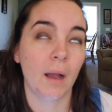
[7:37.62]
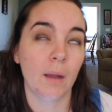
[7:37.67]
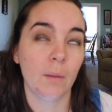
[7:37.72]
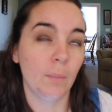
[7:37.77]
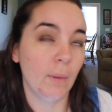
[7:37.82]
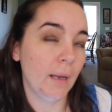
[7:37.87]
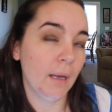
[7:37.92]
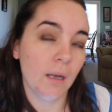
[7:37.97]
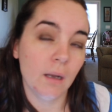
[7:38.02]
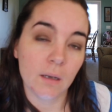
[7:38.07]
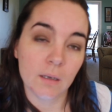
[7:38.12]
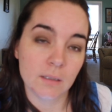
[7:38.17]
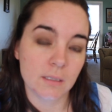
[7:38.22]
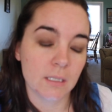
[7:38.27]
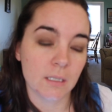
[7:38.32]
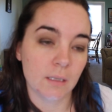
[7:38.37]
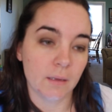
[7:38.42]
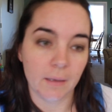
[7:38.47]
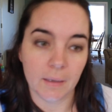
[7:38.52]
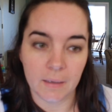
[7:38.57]
I waited
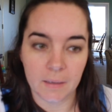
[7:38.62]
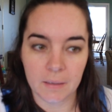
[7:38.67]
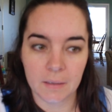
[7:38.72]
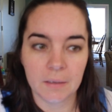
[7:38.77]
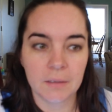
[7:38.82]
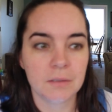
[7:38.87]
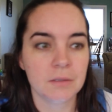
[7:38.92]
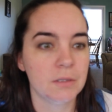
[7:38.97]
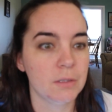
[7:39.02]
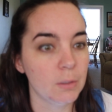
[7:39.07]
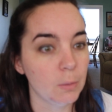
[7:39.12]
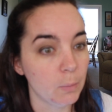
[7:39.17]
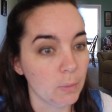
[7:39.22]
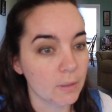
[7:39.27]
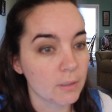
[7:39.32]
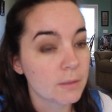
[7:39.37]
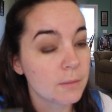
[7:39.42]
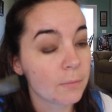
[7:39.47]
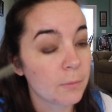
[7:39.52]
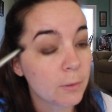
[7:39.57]
until like two
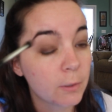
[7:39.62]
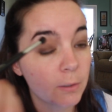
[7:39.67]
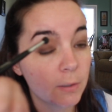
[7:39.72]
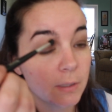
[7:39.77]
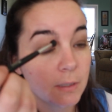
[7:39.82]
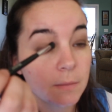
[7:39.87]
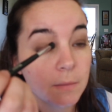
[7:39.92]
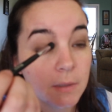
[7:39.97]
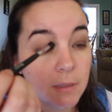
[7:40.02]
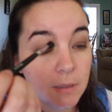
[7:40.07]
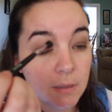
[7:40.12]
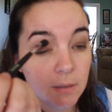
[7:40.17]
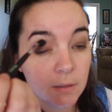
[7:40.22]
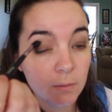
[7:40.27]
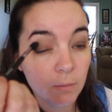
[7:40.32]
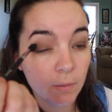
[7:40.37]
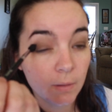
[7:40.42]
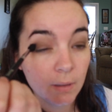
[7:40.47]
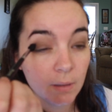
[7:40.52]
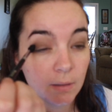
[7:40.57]
weeks before Christmas to
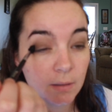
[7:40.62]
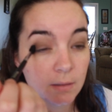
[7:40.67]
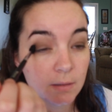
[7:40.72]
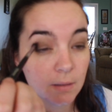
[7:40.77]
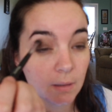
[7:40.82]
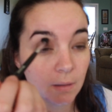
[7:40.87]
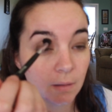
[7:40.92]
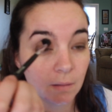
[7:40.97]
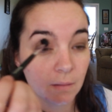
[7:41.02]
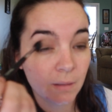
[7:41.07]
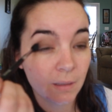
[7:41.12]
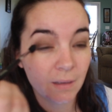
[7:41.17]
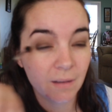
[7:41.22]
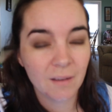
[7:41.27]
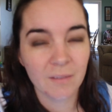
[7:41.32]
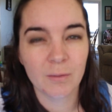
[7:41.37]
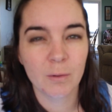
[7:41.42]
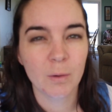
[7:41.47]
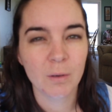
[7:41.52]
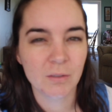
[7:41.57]
do this, and
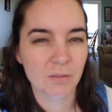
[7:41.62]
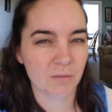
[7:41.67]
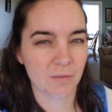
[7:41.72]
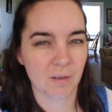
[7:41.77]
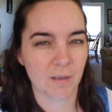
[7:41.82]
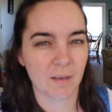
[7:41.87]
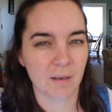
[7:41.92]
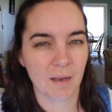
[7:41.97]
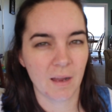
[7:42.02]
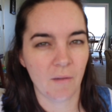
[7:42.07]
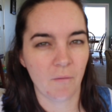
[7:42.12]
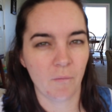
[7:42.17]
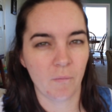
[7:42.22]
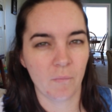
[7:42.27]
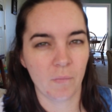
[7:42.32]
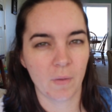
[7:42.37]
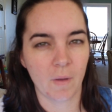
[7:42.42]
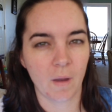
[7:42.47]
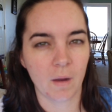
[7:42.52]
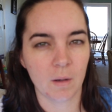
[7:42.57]
like, of course, they're not gonna
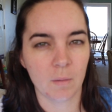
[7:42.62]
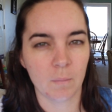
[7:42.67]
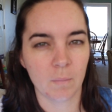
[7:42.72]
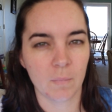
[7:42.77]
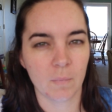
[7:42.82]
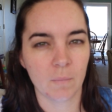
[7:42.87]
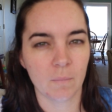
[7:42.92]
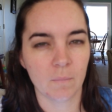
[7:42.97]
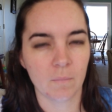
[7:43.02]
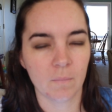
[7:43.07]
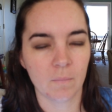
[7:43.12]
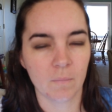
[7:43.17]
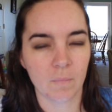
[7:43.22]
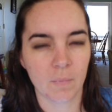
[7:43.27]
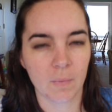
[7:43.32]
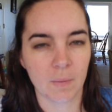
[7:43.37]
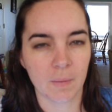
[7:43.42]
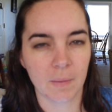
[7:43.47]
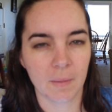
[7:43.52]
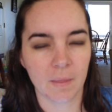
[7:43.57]
have the item
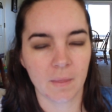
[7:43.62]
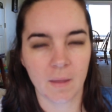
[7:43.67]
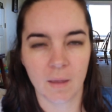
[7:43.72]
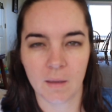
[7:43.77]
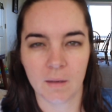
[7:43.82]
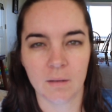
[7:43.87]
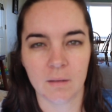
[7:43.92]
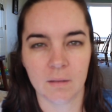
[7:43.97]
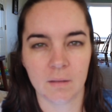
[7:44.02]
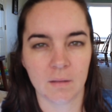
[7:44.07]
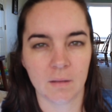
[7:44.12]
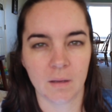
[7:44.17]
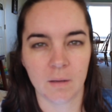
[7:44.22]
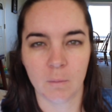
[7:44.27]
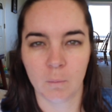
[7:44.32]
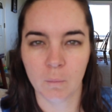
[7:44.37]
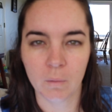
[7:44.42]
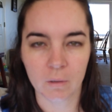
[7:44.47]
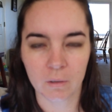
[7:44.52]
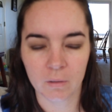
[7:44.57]
that
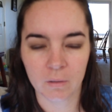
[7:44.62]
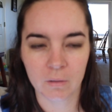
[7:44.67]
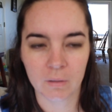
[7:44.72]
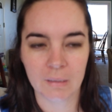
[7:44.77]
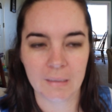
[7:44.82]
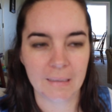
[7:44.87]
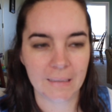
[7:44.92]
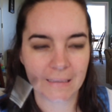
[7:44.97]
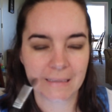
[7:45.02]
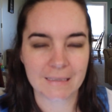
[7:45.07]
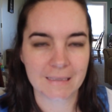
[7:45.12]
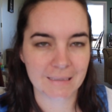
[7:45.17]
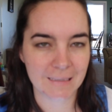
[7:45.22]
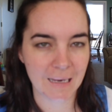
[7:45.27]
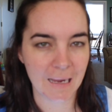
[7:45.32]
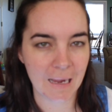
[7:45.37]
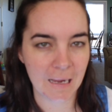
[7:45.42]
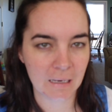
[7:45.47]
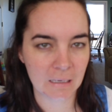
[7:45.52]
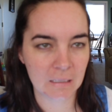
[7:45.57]
I ordered in
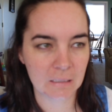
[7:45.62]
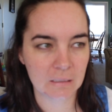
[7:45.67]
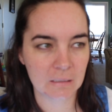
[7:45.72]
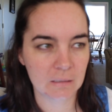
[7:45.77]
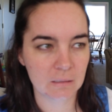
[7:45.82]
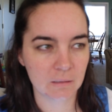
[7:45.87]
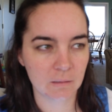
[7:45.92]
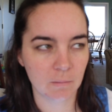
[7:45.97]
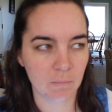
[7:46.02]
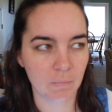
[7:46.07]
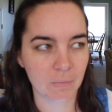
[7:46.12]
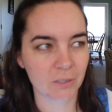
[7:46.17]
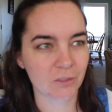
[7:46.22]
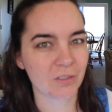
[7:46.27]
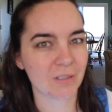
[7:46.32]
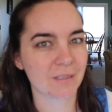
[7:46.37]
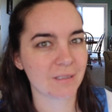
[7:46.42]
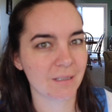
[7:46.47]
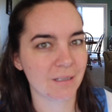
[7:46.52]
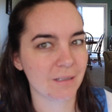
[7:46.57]
stock,
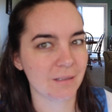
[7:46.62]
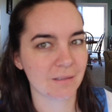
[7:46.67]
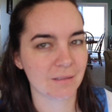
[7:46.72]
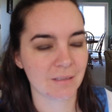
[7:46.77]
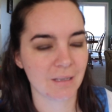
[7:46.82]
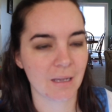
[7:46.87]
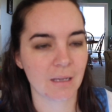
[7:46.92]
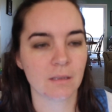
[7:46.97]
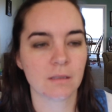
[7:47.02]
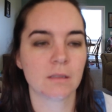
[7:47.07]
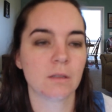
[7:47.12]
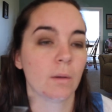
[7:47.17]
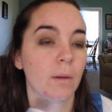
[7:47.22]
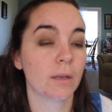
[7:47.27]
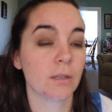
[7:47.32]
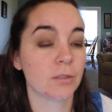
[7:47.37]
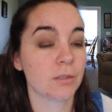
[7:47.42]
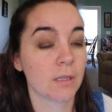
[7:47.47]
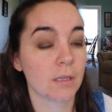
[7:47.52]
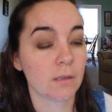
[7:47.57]
much less in his size. So
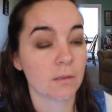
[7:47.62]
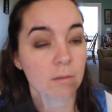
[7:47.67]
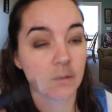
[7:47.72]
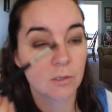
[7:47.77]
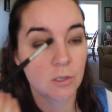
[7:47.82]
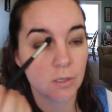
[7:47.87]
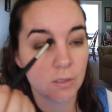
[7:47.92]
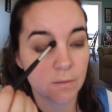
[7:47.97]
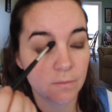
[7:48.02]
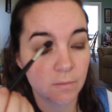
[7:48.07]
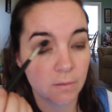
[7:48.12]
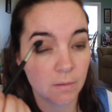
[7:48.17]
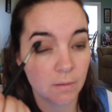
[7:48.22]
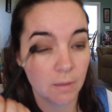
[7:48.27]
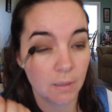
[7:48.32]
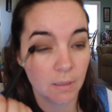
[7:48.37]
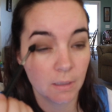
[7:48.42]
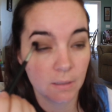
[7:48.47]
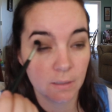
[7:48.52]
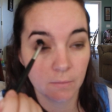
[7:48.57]
I just had to exchange it for
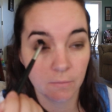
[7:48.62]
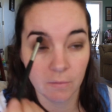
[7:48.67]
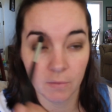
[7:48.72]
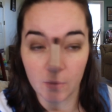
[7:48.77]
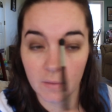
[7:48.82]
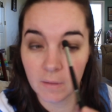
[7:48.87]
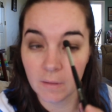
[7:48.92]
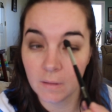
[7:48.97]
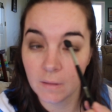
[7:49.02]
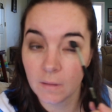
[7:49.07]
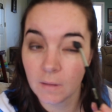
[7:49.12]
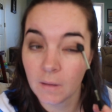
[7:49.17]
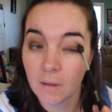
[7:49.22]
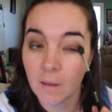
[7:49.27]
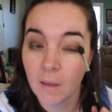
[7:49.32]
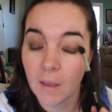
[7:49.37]
like a different thing.